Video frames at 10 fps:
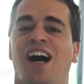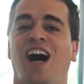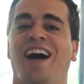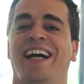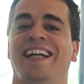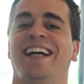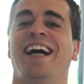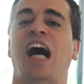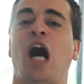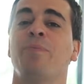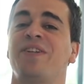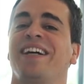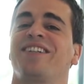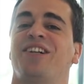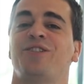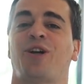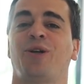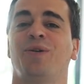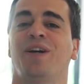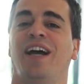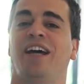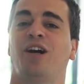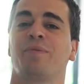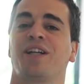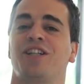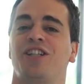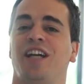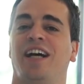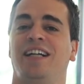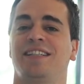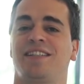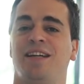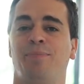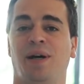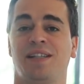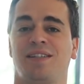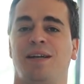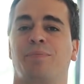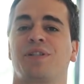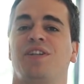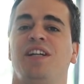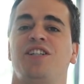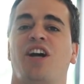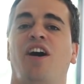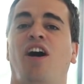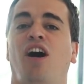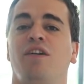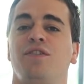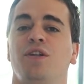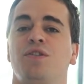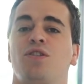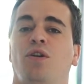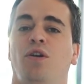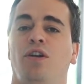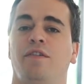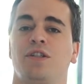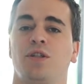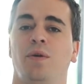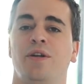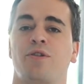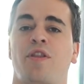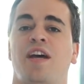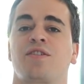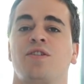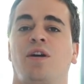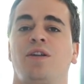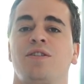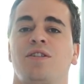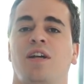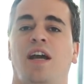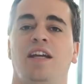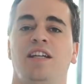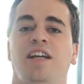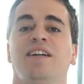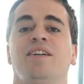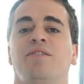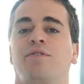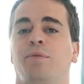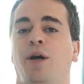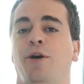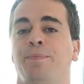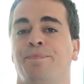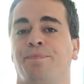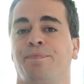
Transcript: Hi, I'm Duncan O'Donnell and I'm going to share a step-by-step procedure I've used to earn over $200,000 a year from home.